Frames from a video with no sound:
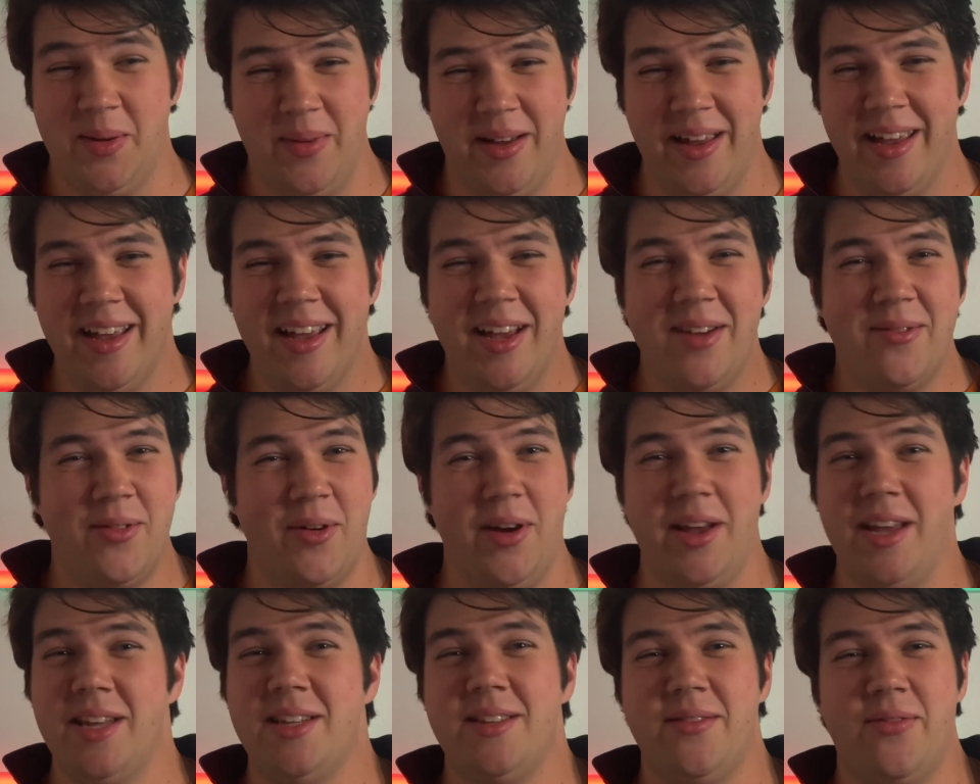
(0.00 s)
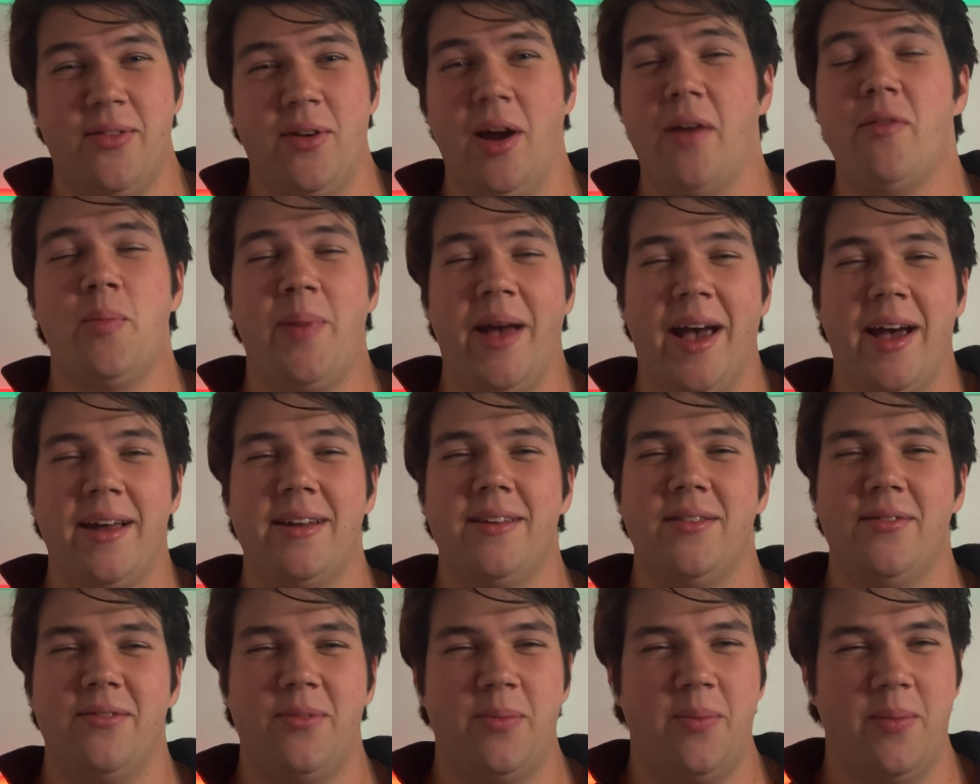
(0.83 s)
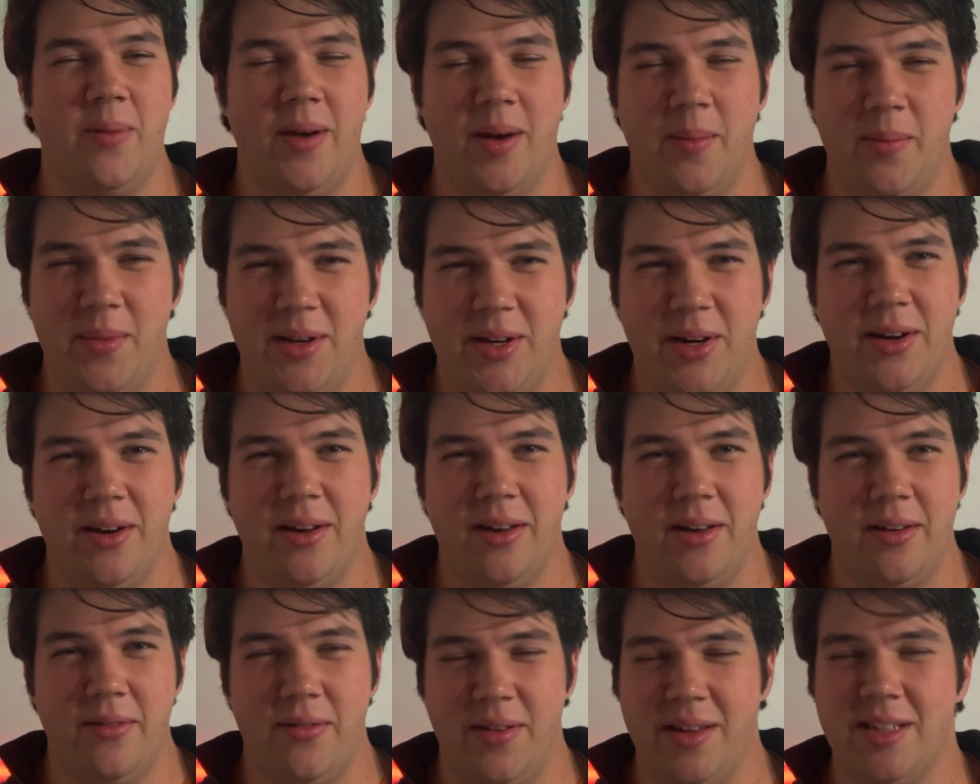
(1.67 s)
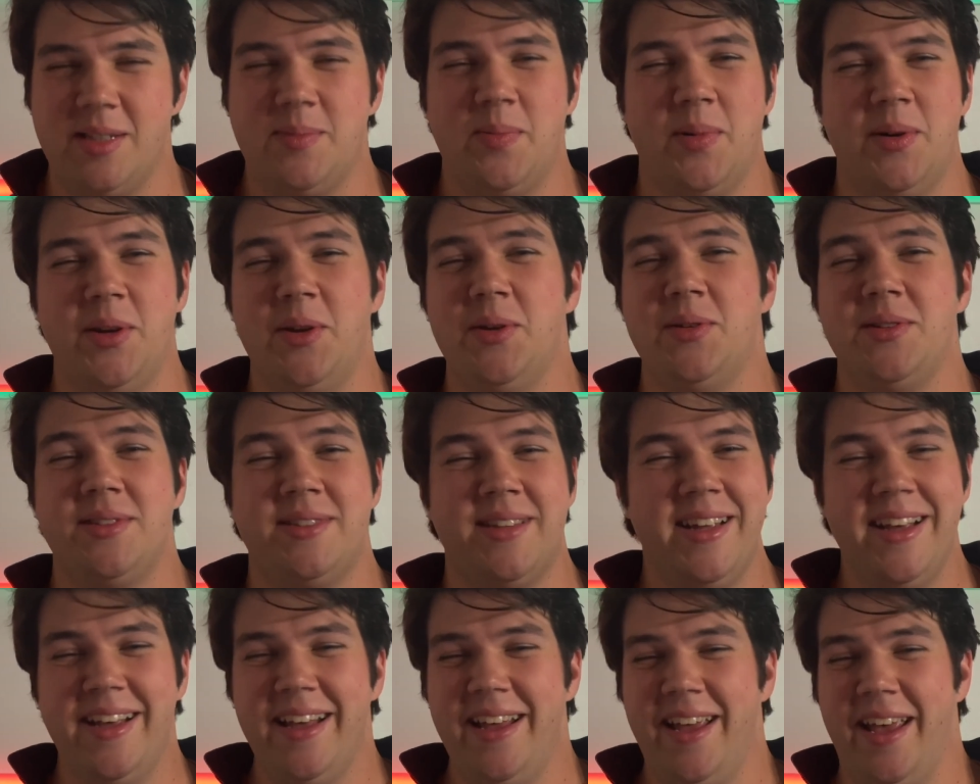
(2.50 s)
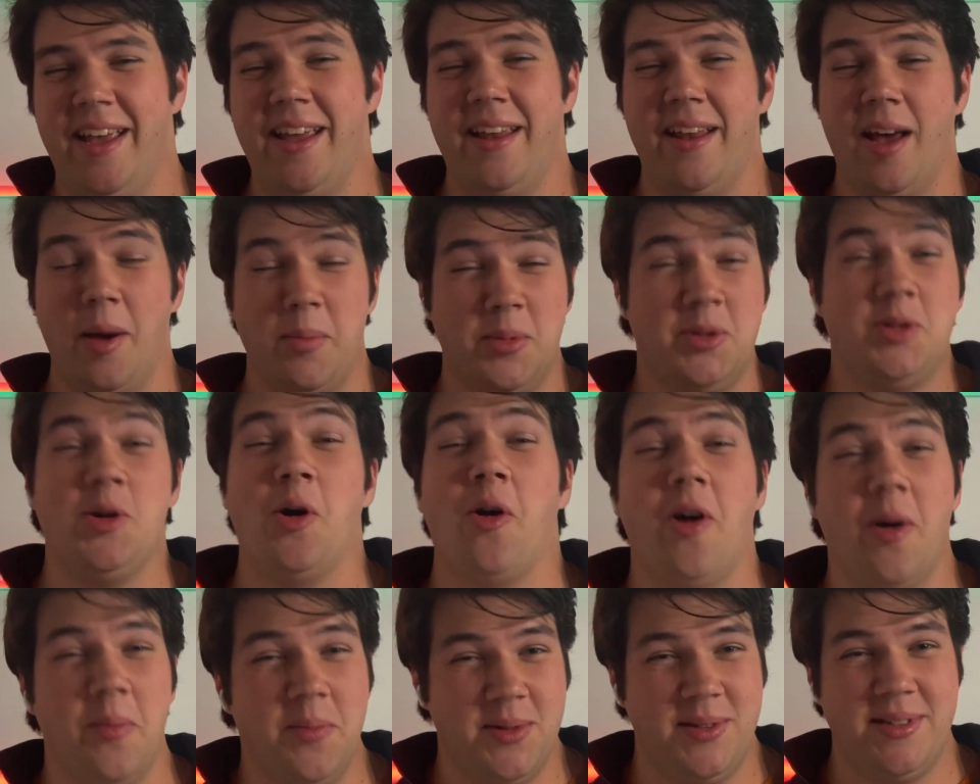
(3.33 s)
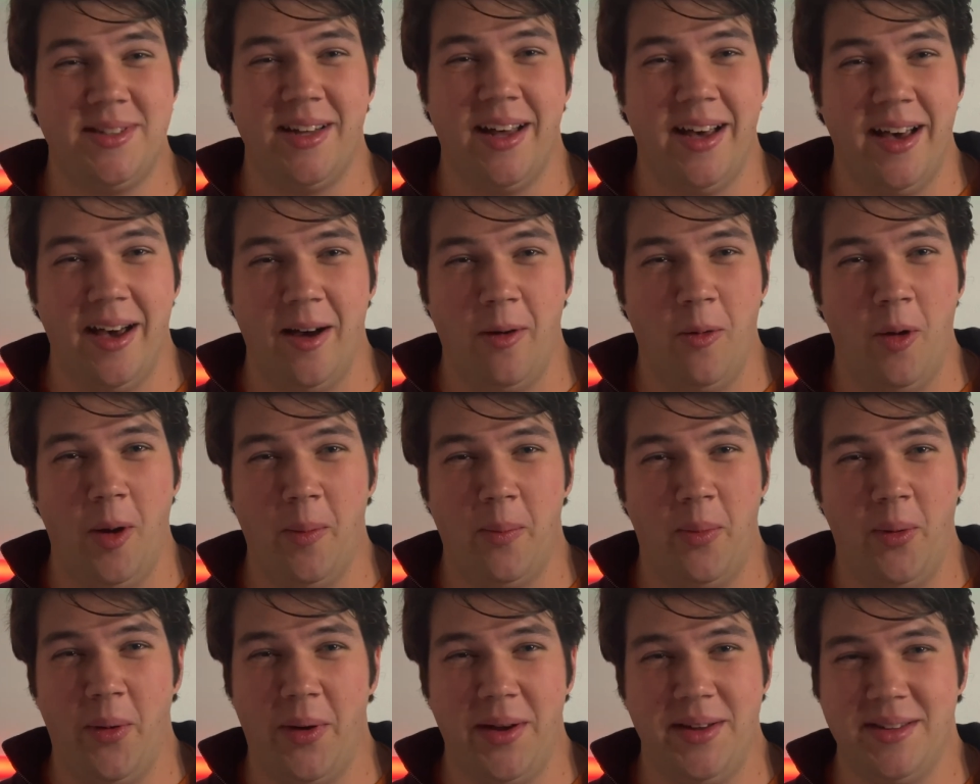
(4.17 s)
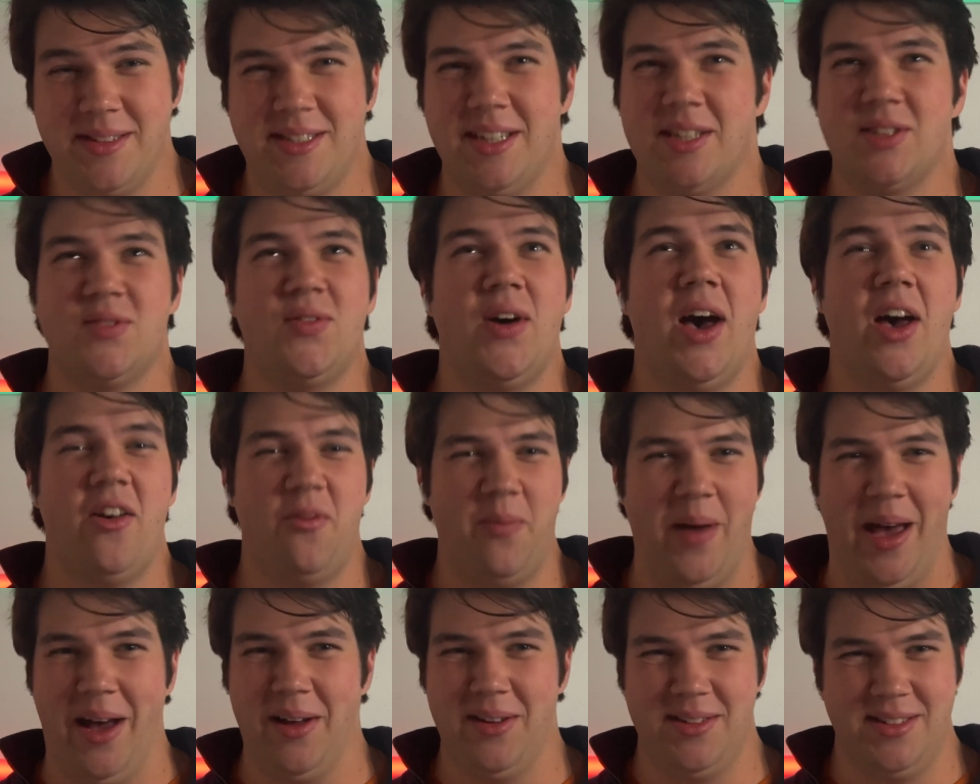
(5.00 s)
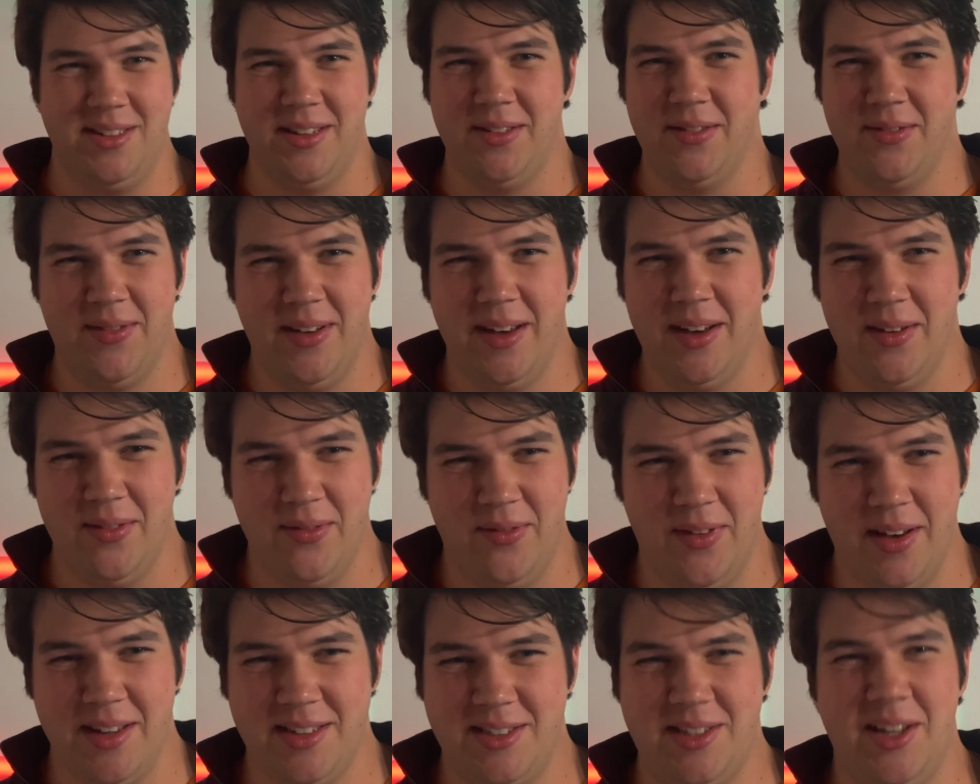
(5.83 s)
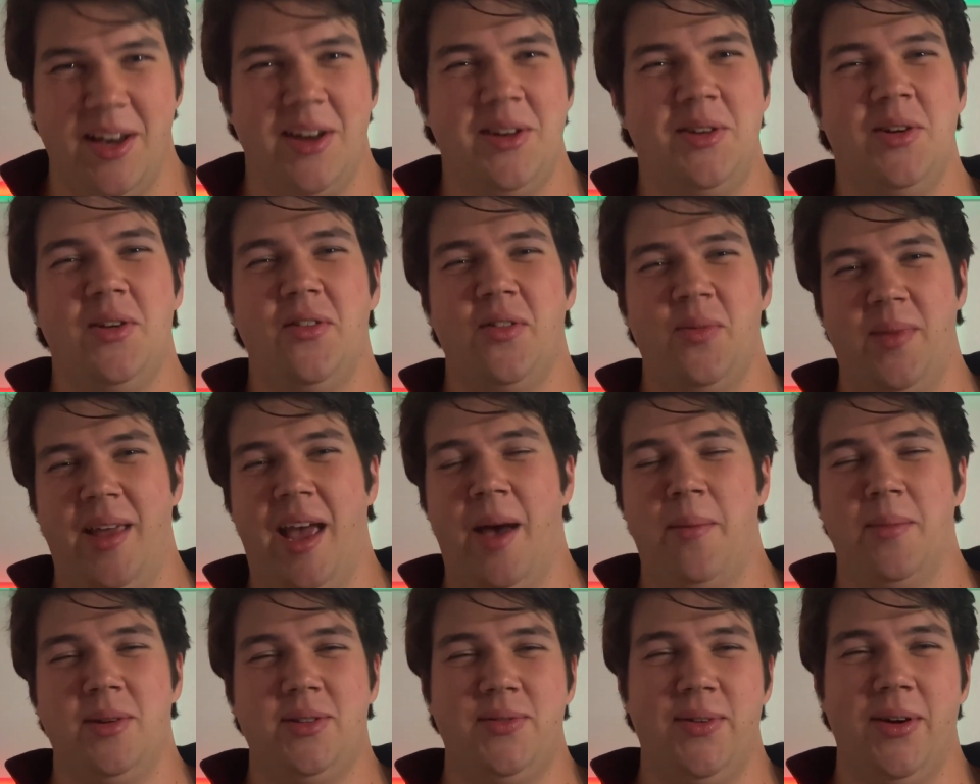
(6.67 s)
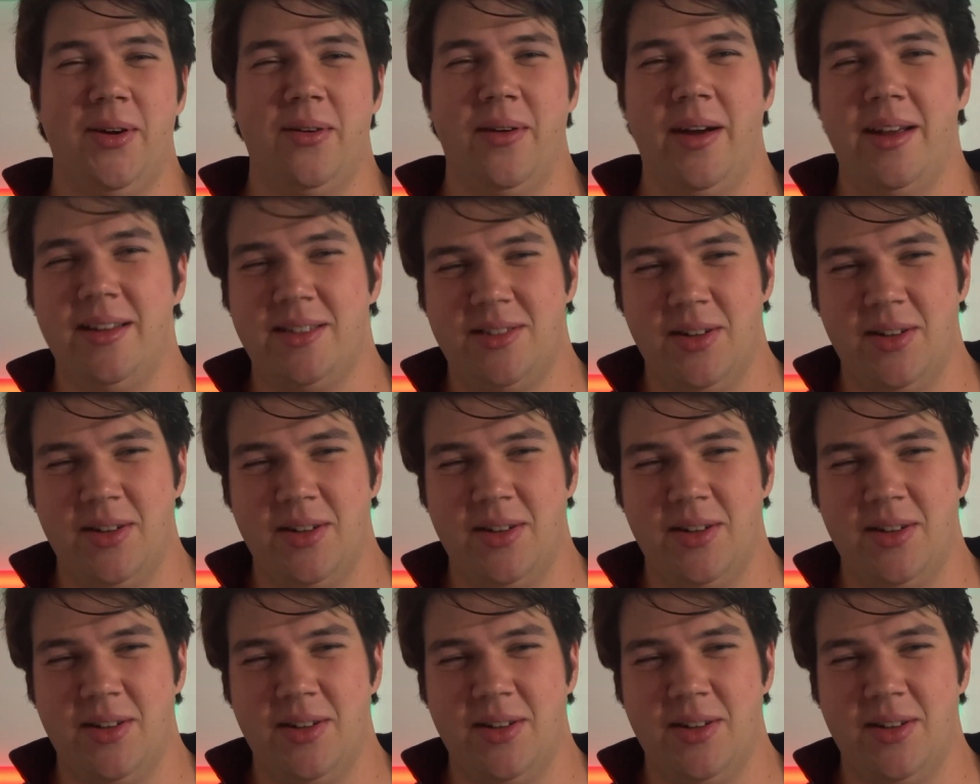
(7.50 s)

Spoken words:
But for every pound of material of his produced, it absorbs 1.65 pounds of CO2 from the atmosphere, right?